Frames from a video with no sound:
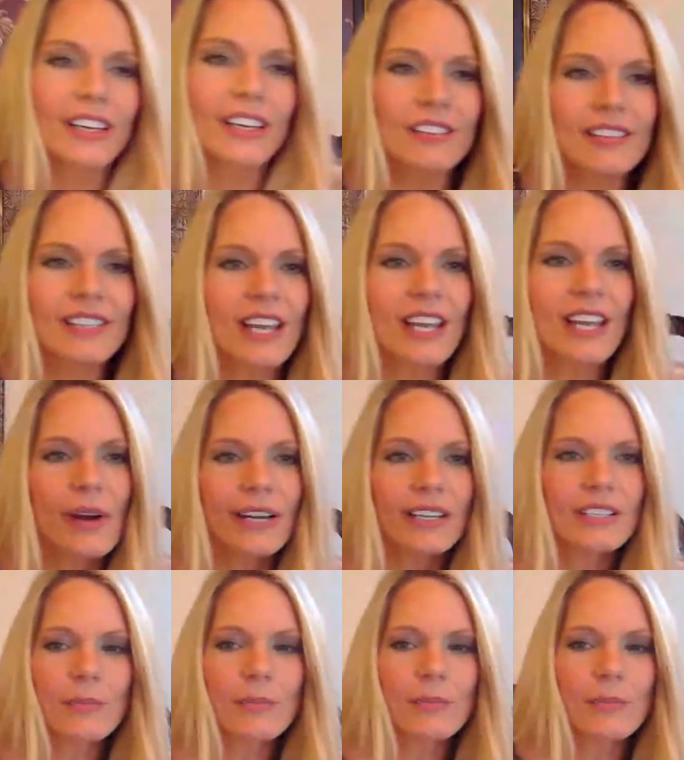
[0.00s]
other thing I wanted
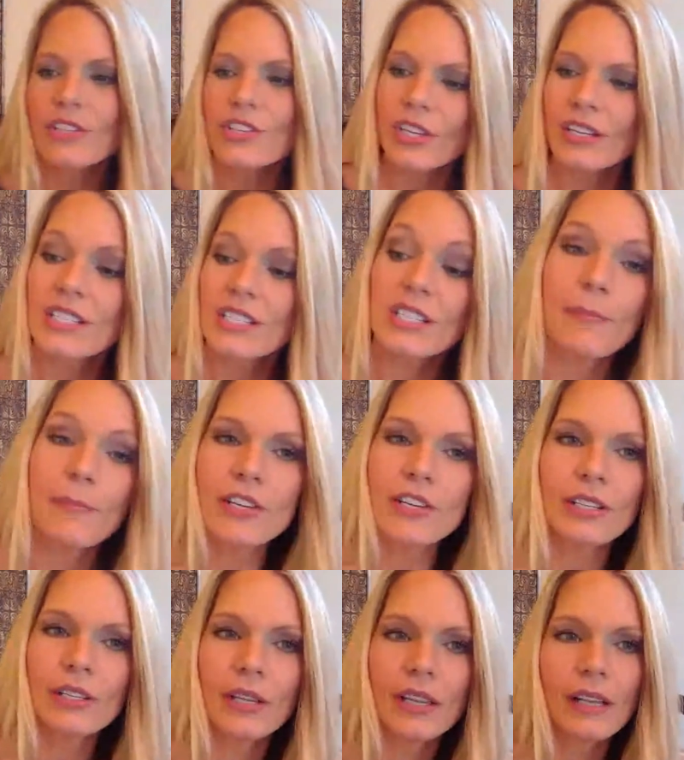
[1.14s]
to mention,
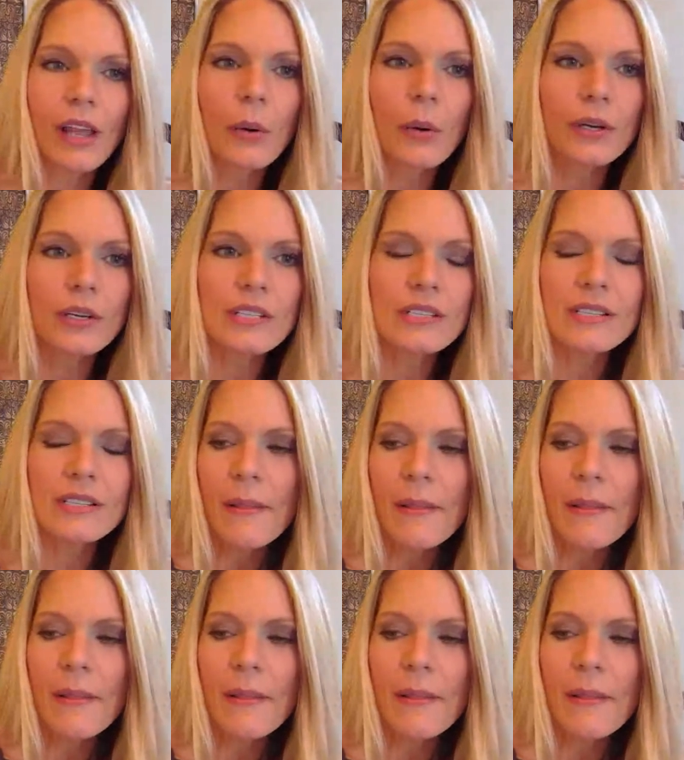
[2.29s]
especially with lowers,